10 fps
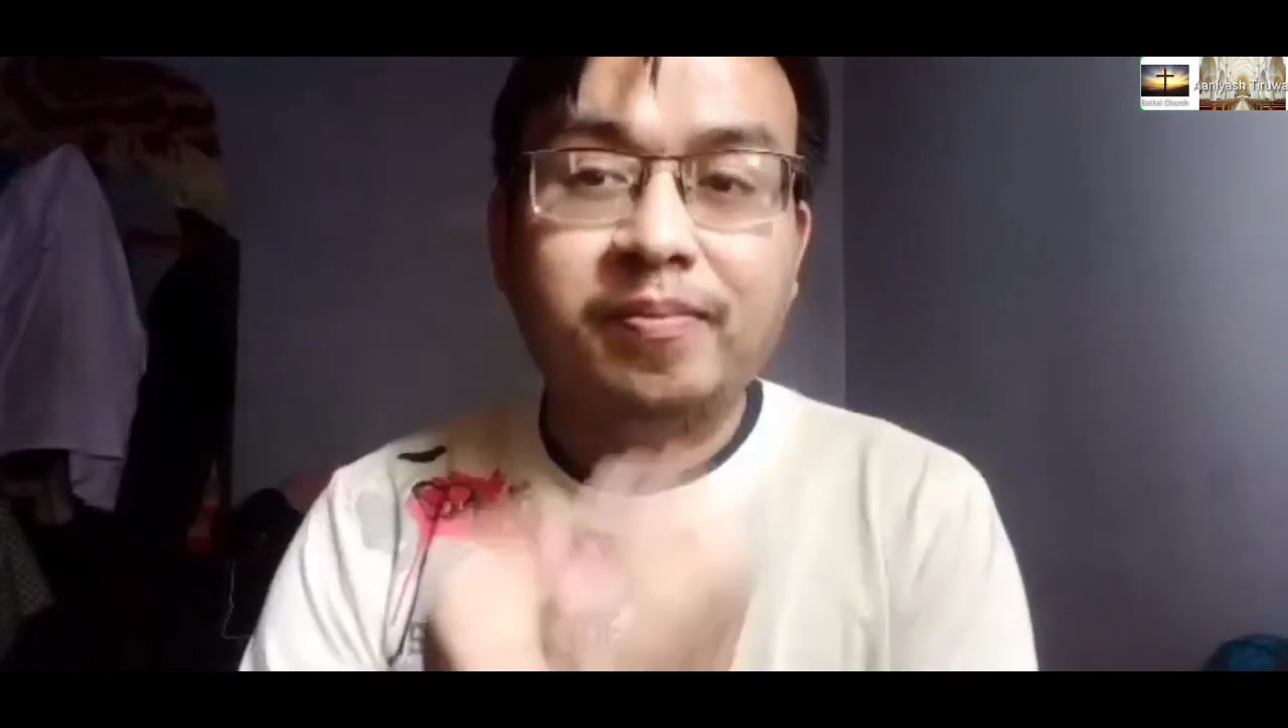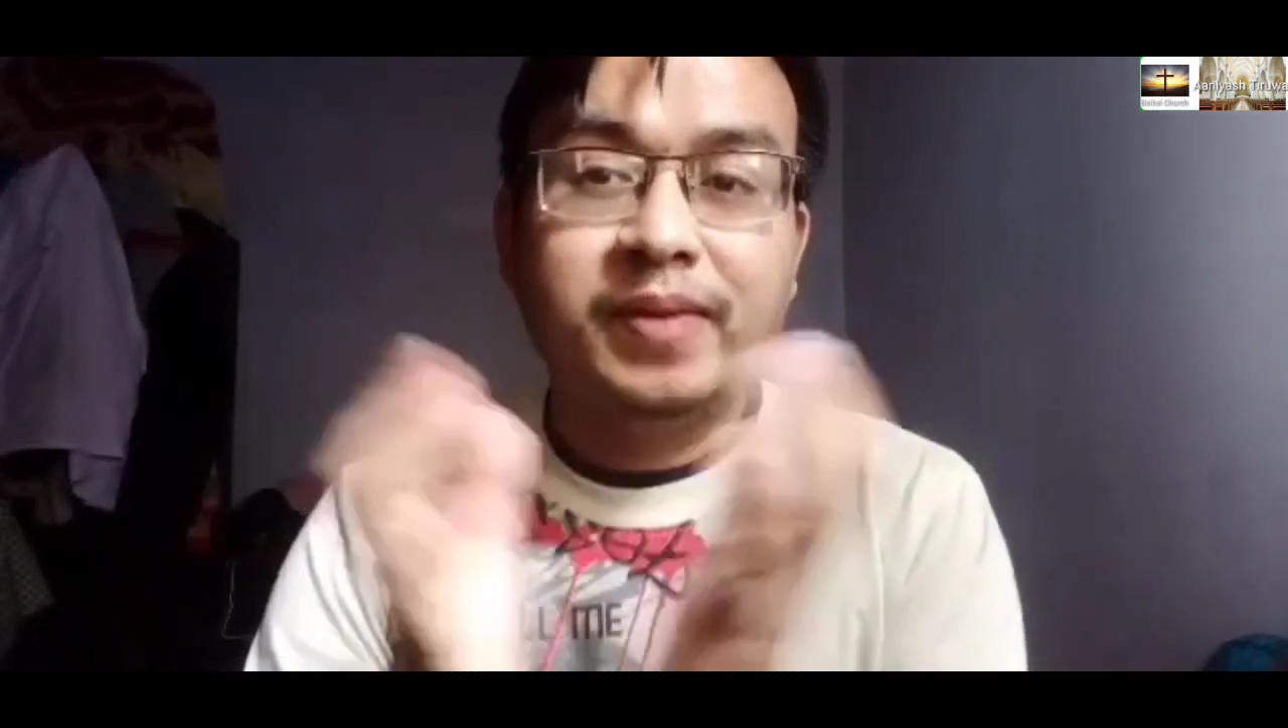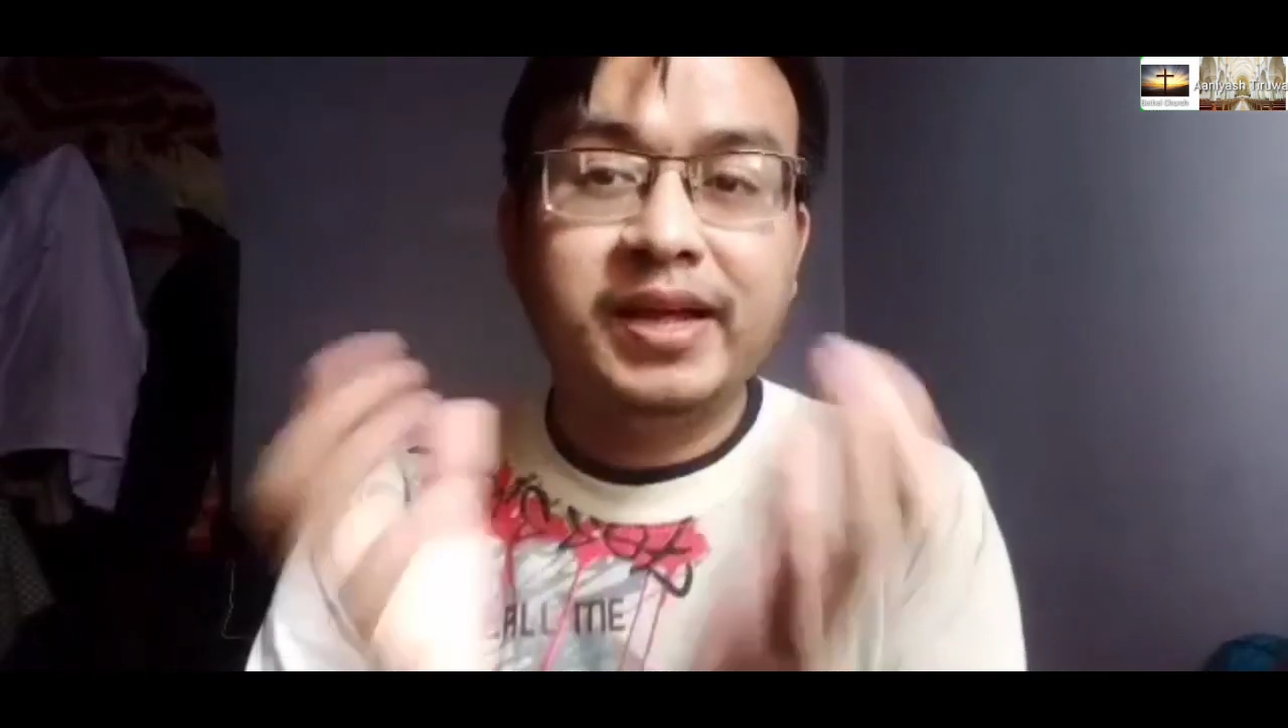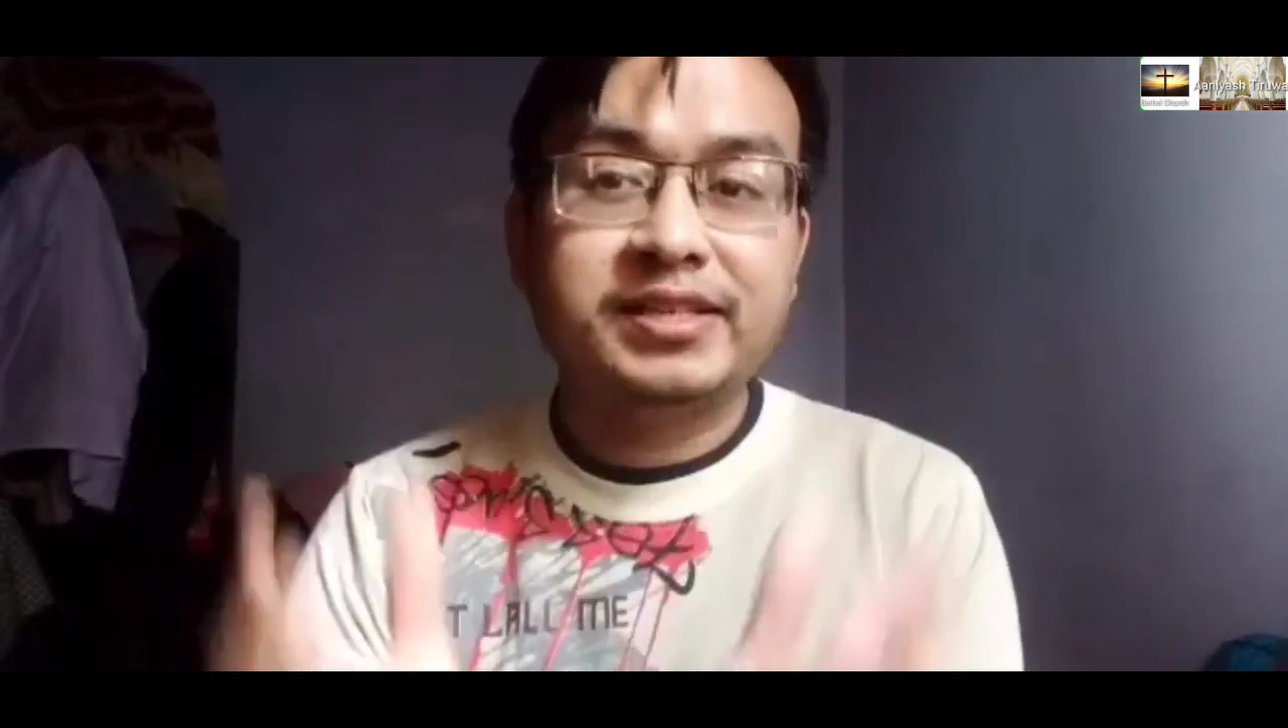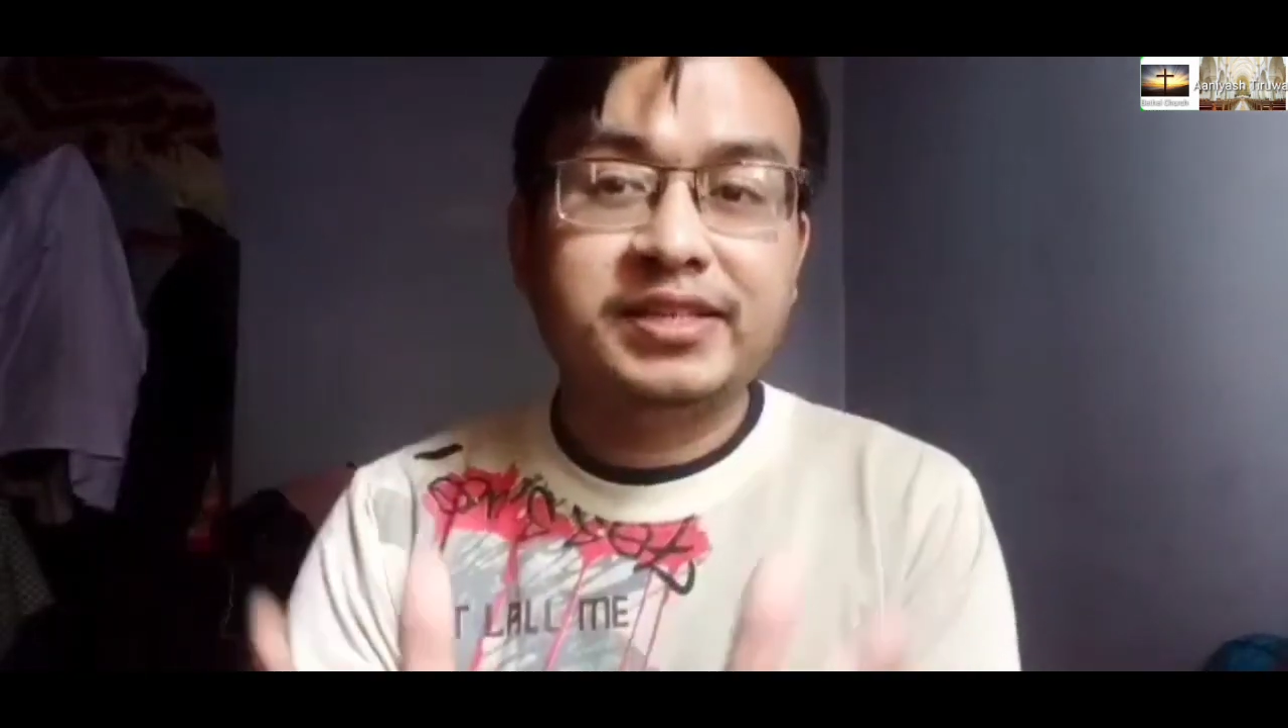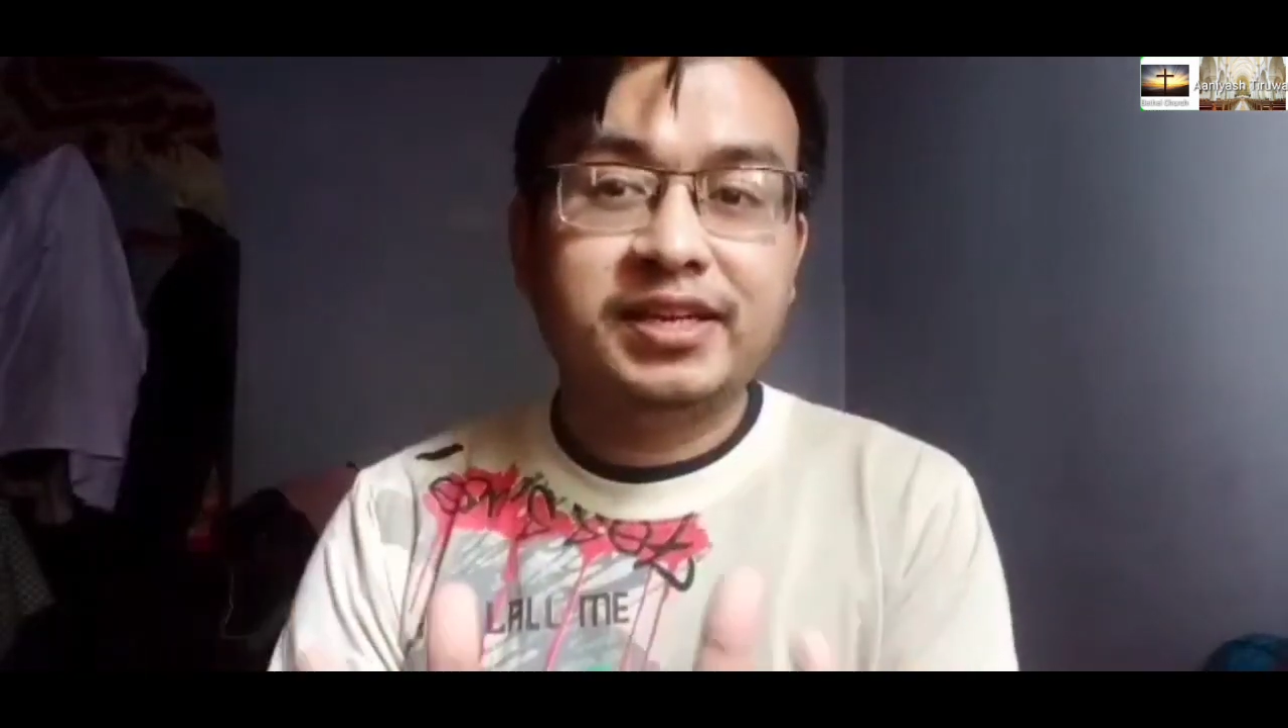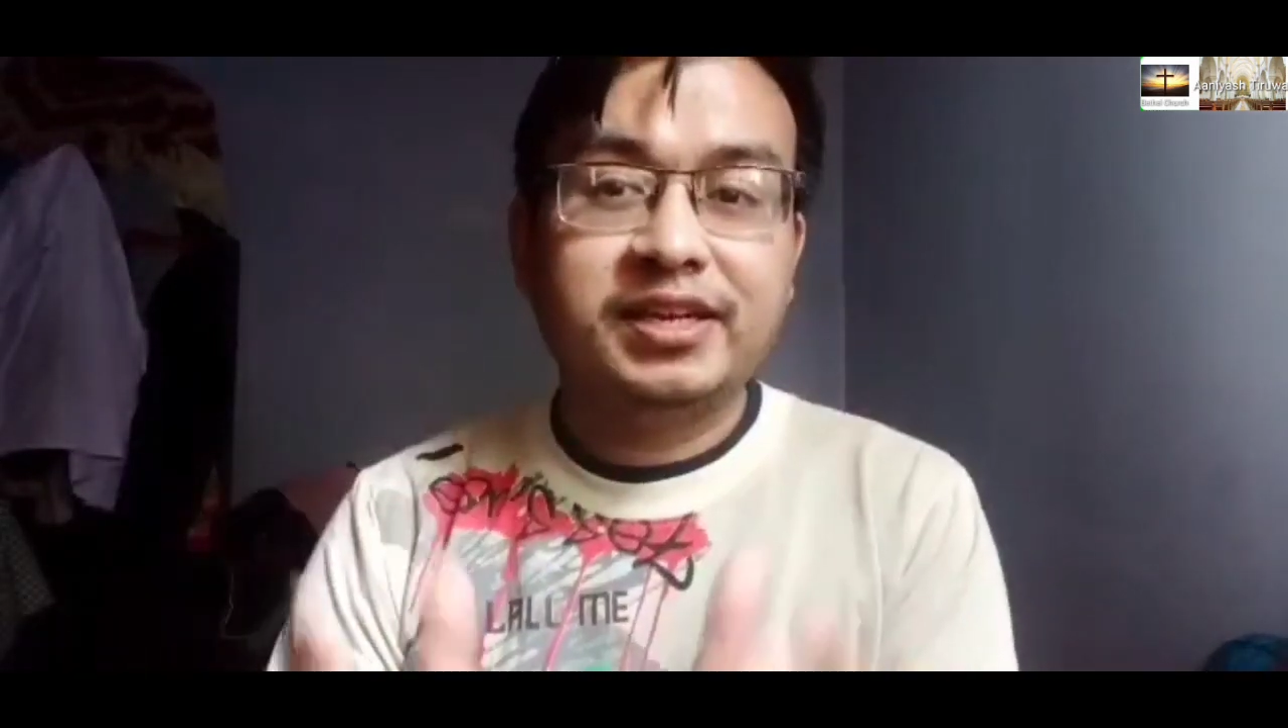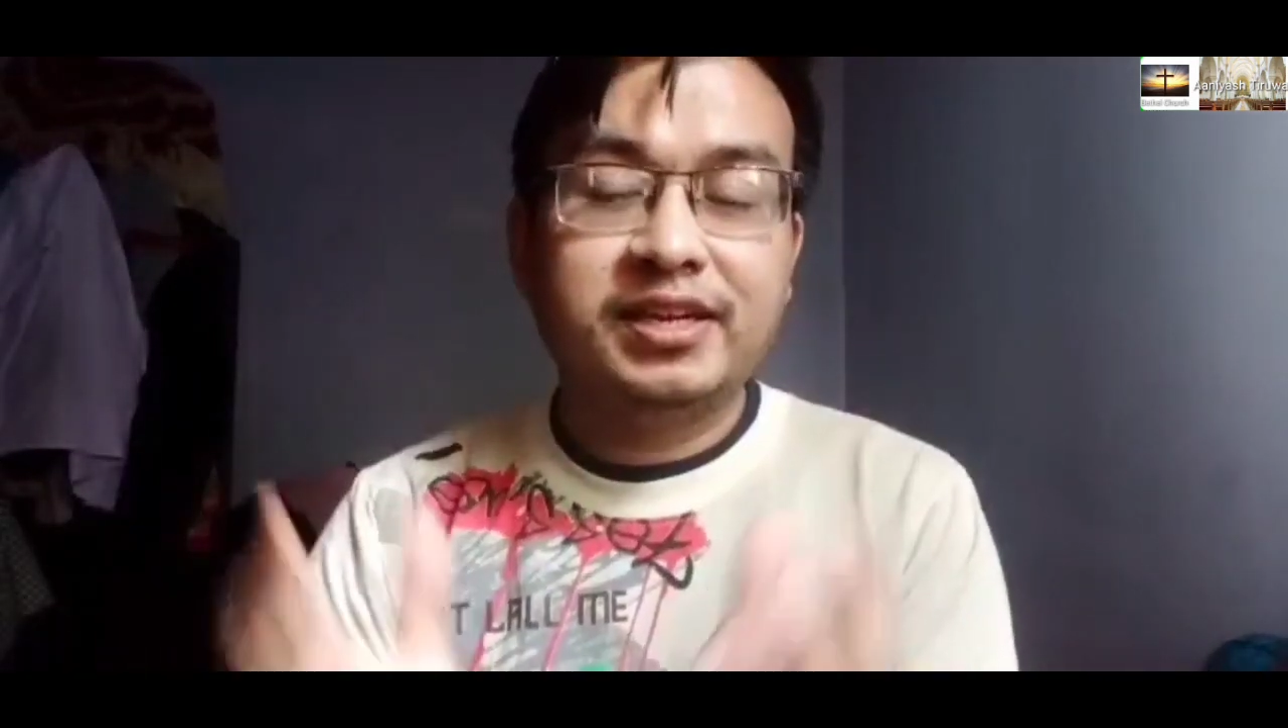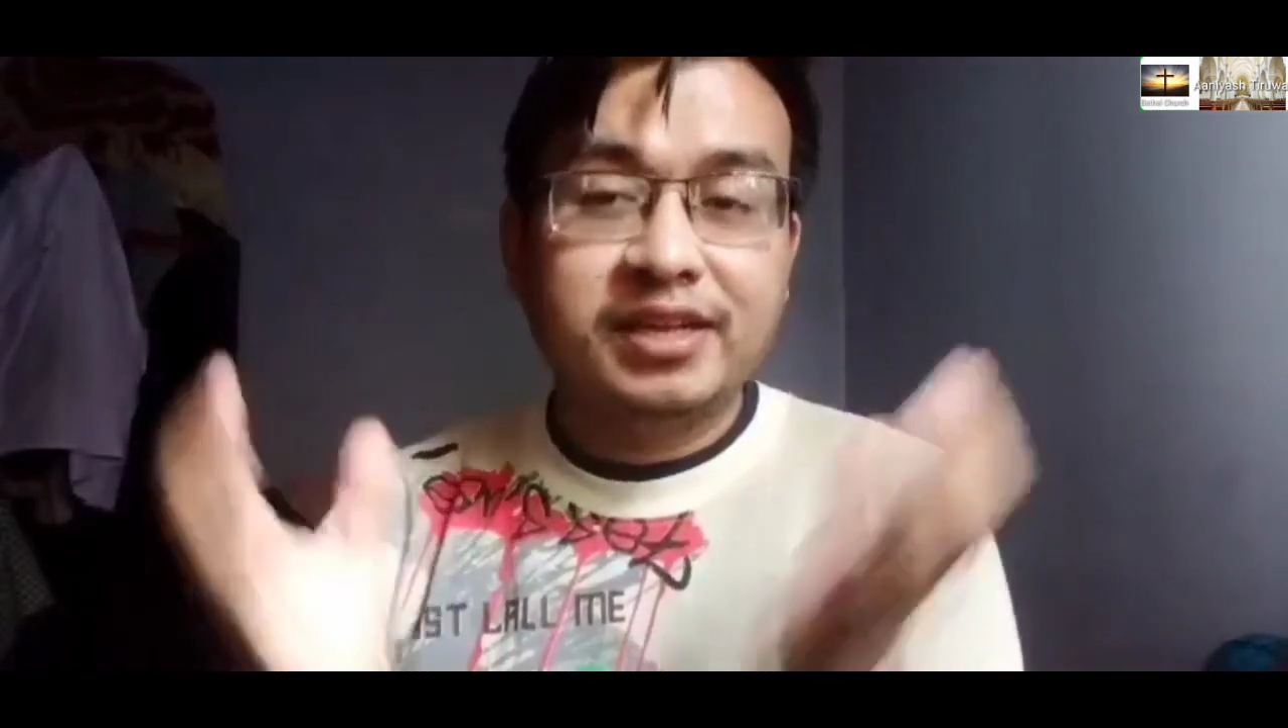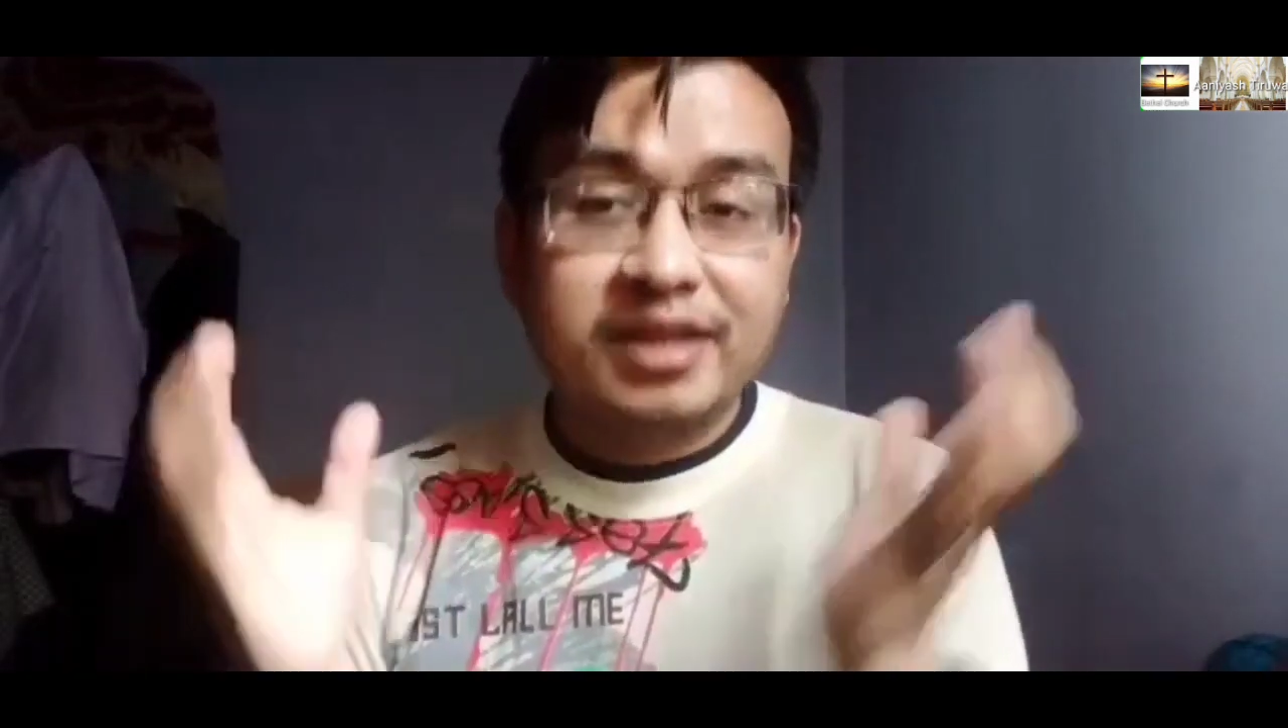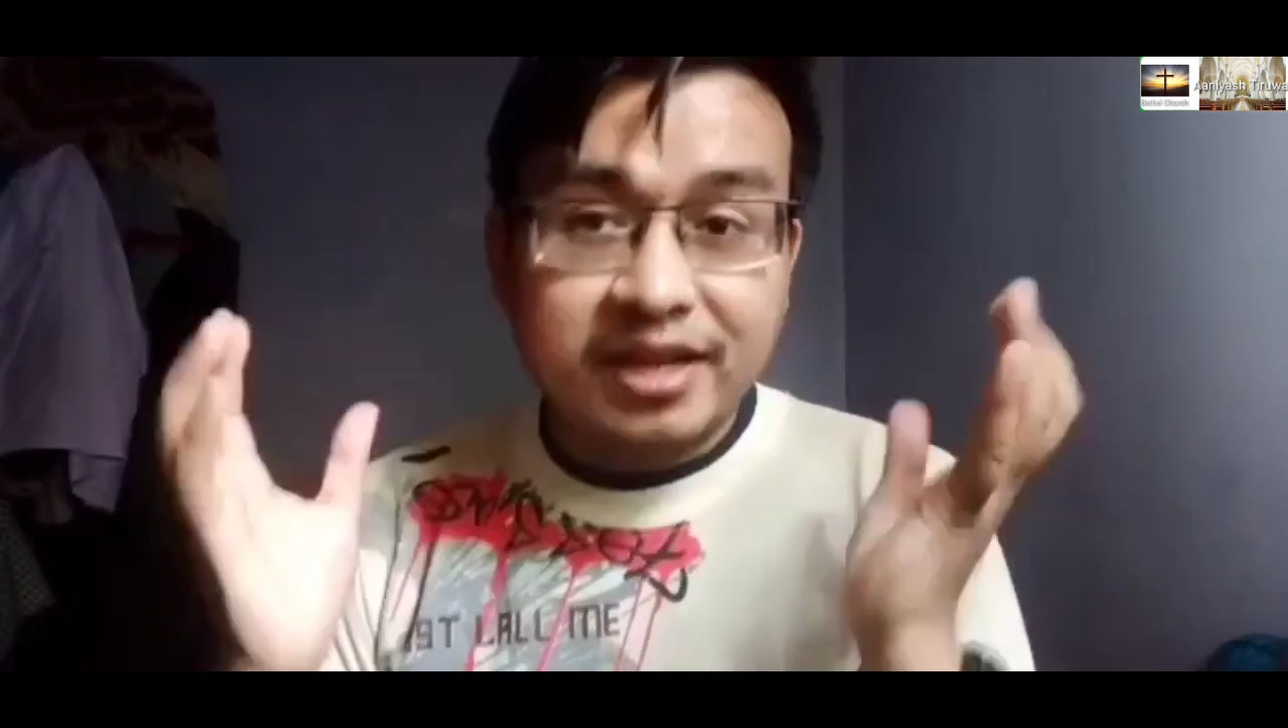blessing